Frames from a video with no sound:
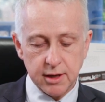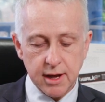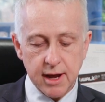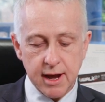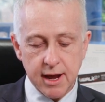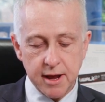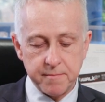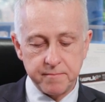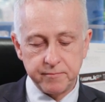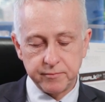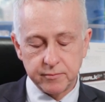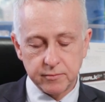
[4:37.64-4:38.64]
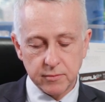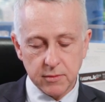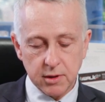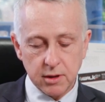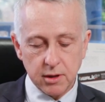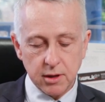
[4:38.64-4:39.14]

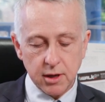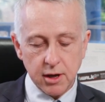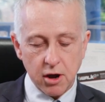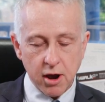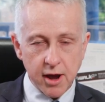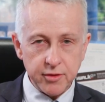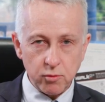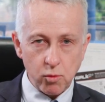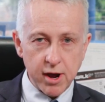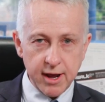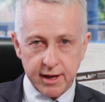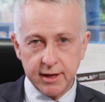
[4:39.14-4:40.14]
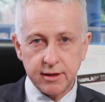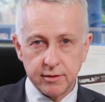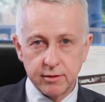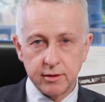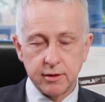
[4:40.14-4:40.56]
Either way,